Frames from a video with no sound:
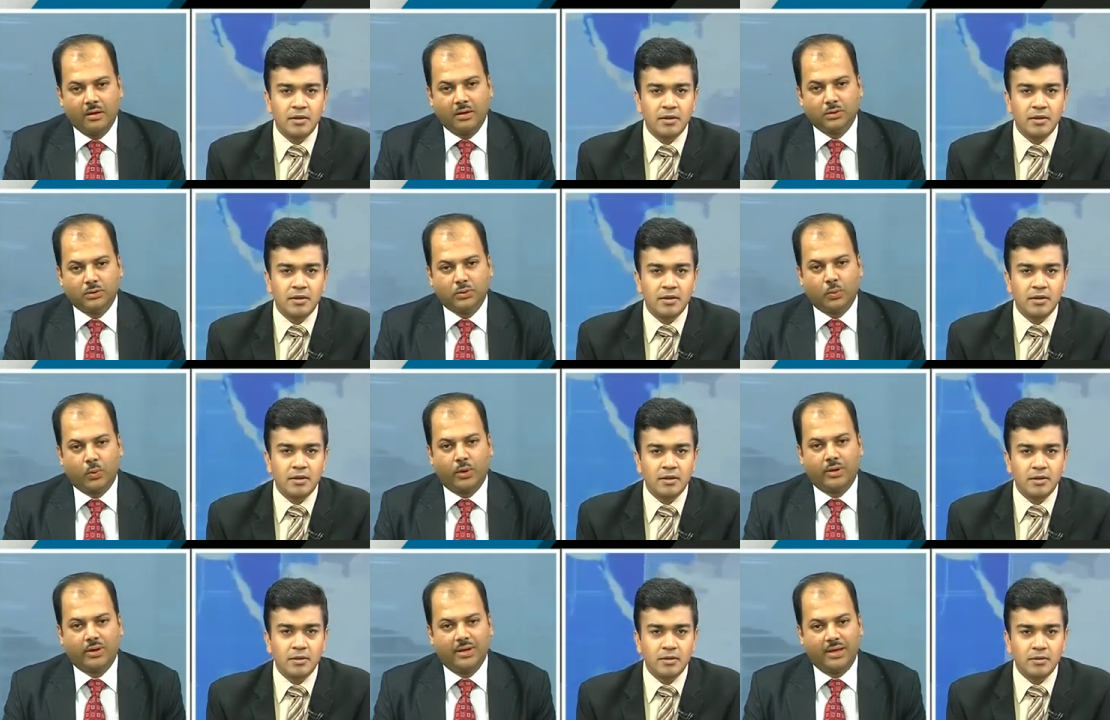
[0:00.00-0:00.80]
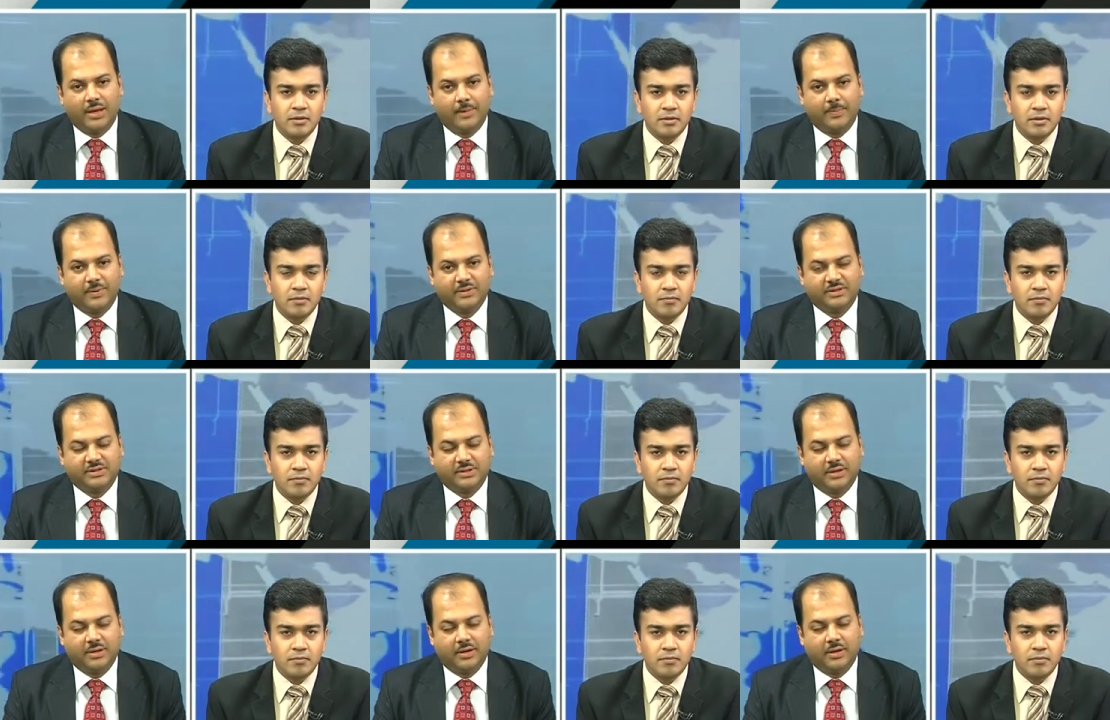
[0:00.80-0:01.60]
Speaker 1: So what really happens,
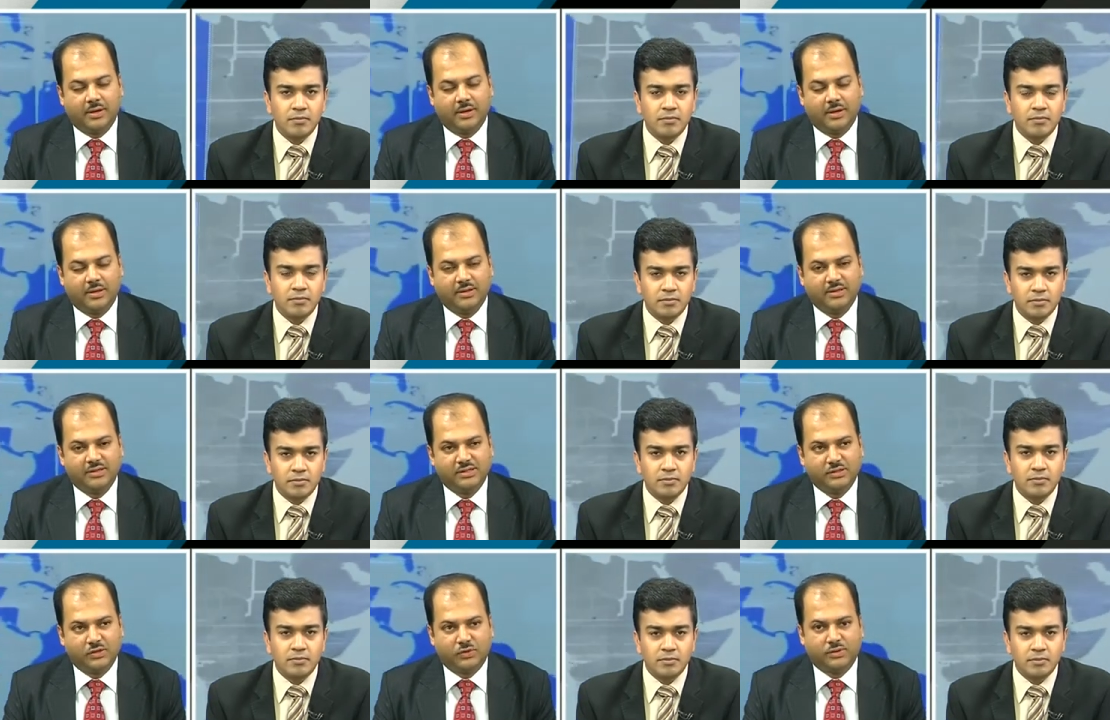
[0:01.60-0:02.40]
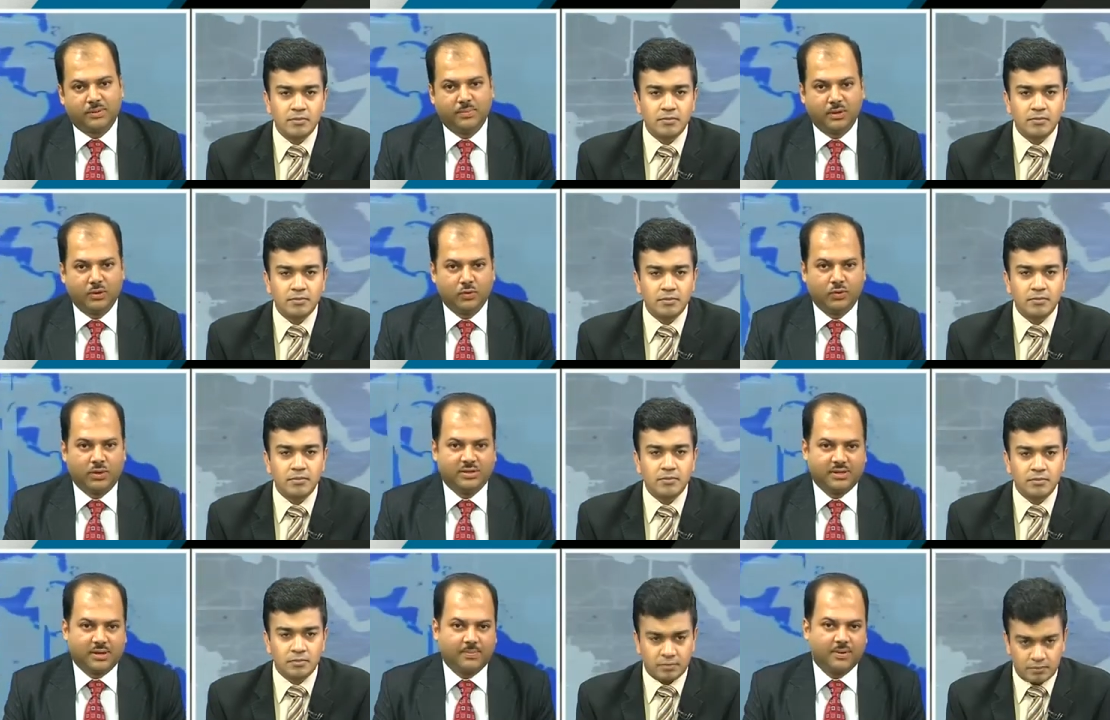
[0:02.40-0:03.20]
uh, and this is not something new that's
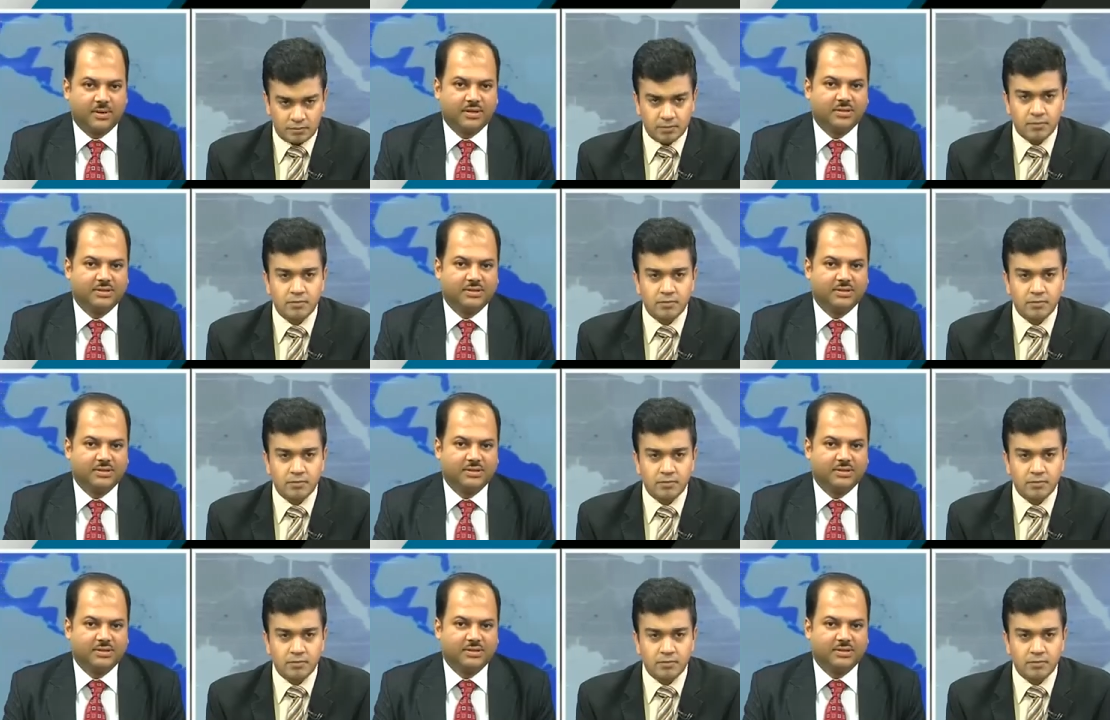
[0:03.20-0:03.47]
happening in this